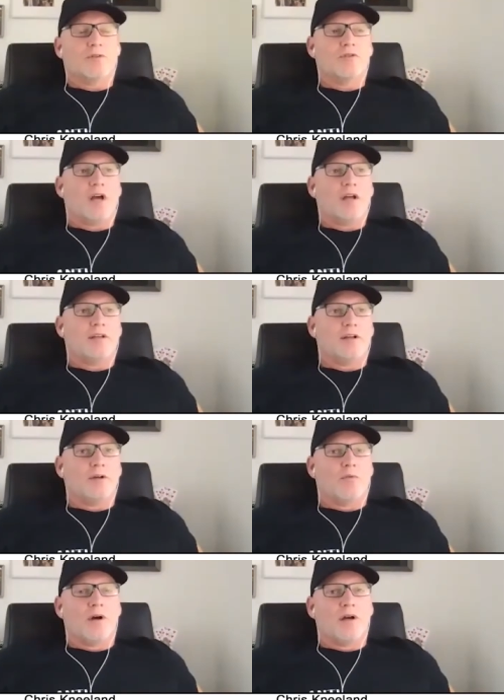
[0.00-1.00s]
John Deere
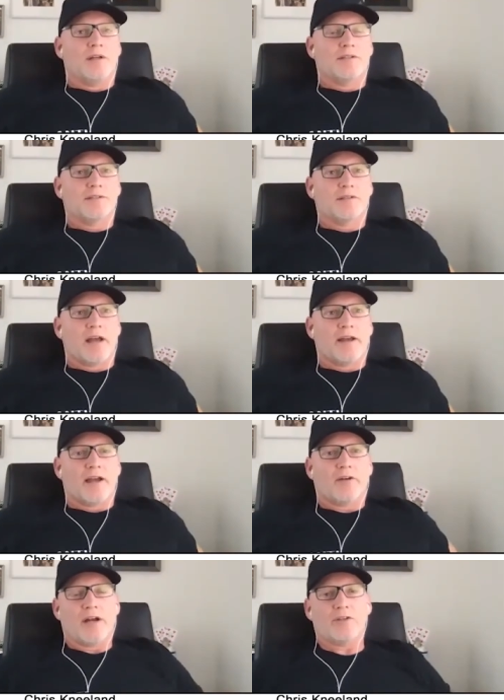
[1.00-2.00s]
was, I
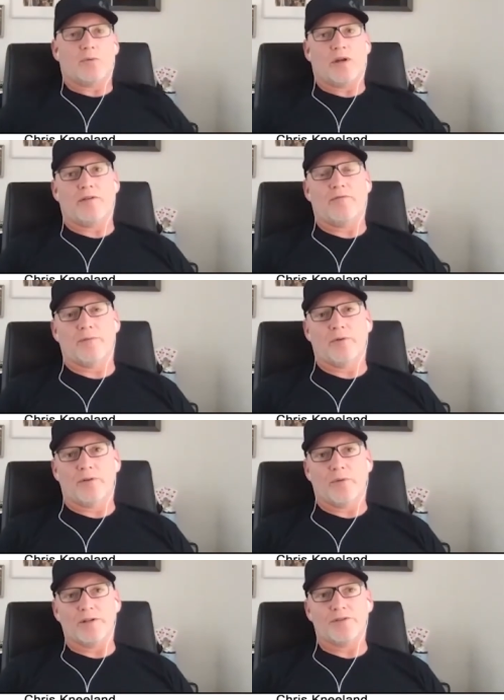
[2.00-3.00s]
graduated from
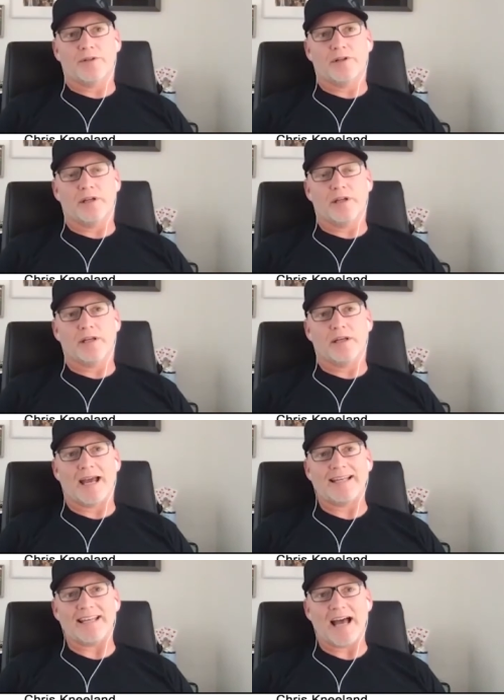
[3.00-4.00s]
Northwestern in
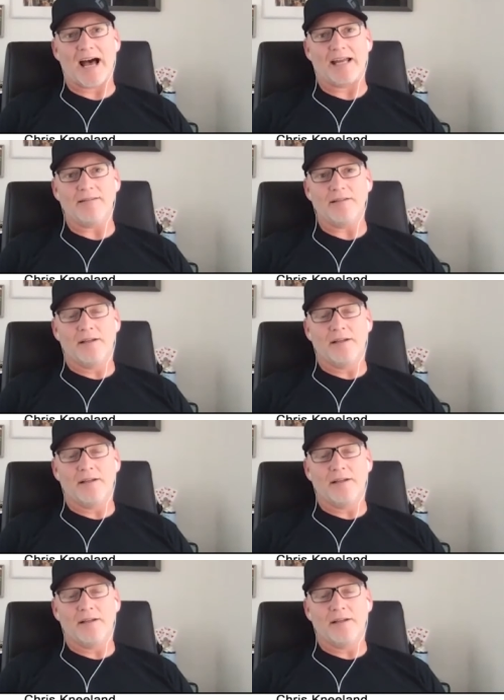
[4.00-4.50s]
99.